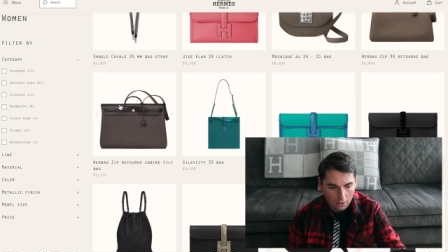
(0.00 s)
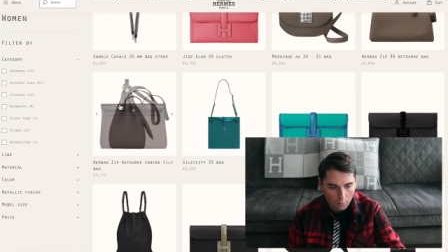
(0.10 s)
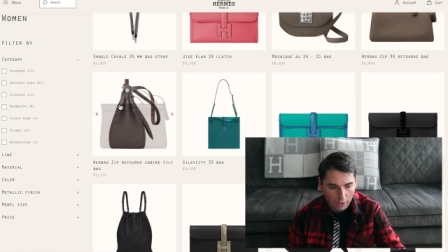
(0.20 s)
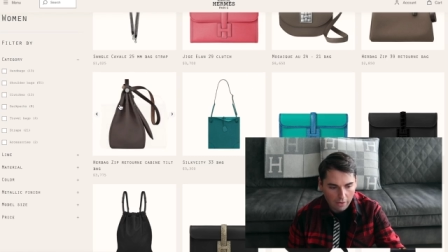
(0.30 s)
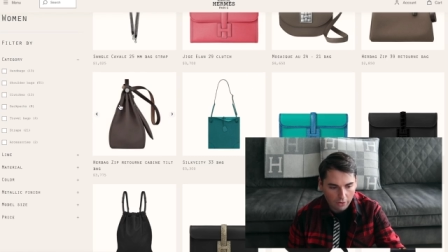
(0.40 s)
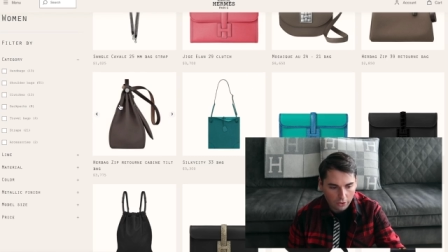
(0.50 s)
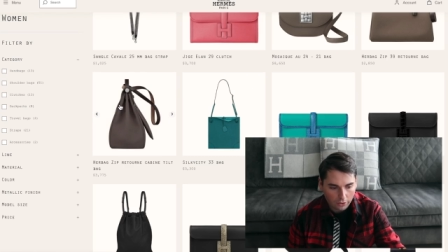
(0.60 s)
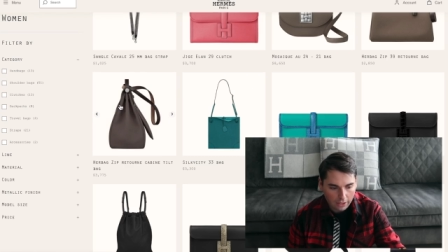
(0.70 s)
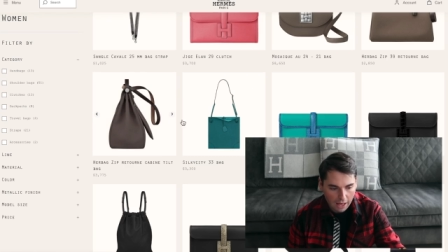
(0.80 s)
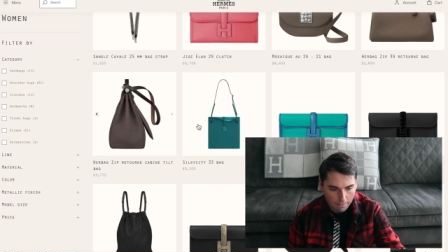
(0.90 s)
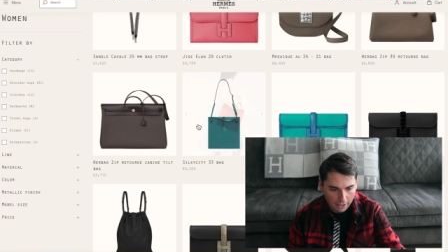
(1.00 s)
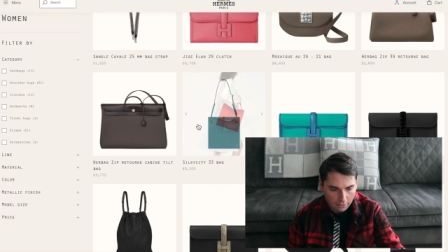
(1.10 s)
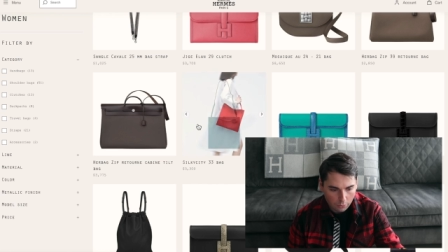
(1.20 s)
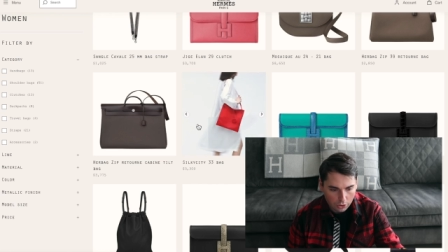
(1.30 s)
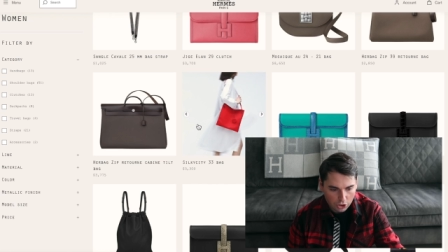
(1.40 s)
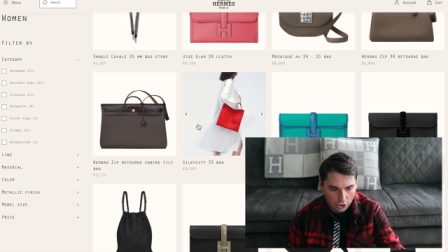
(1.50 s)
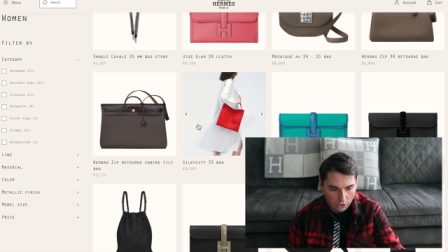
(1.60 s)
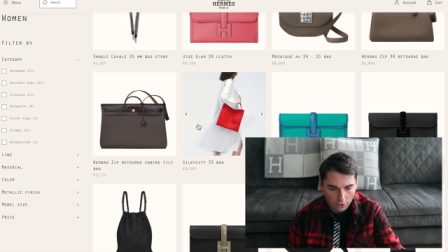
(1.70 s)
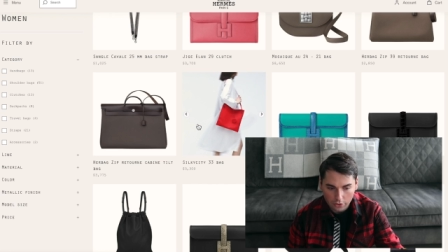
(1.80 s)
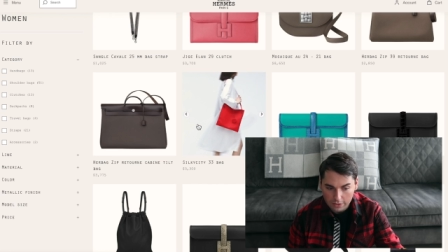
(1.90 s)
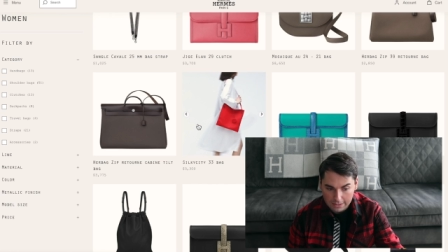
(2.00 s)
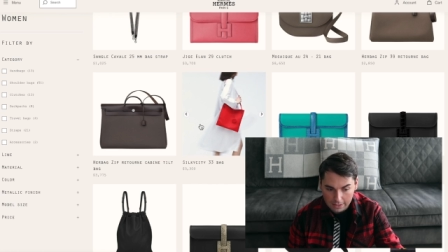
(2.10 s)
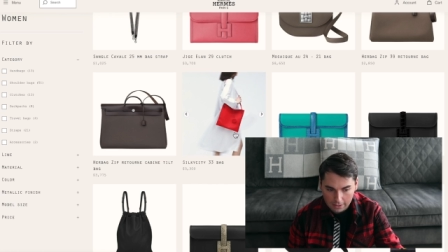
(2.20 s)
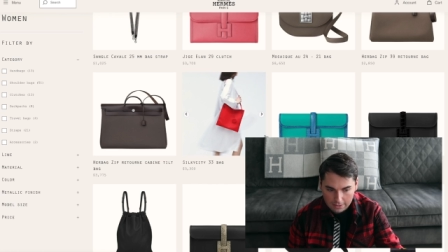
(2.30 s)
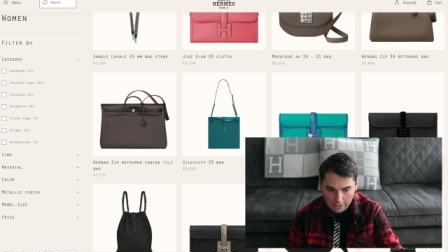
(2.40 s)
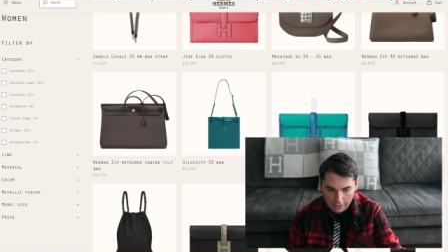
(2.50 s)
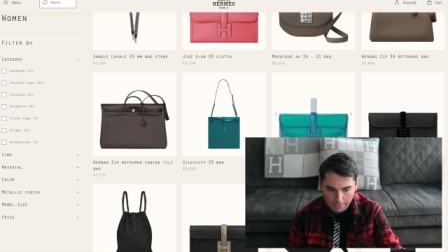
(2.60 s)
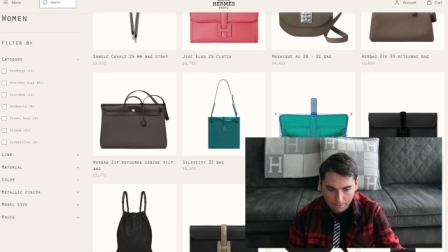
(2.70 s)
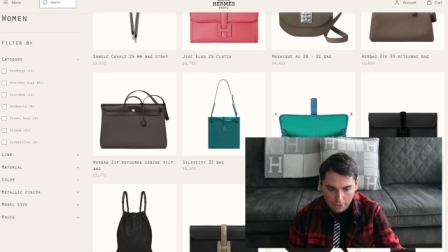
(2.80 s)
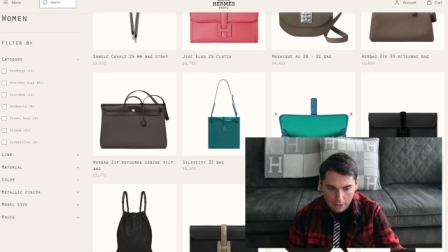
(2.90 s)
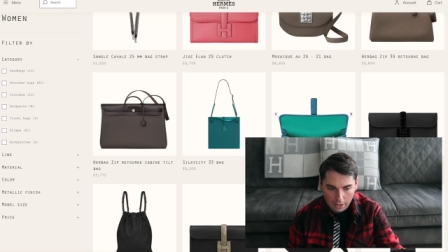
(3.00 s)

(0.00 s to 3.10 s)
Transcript: We have another Cabin version, another Silk City,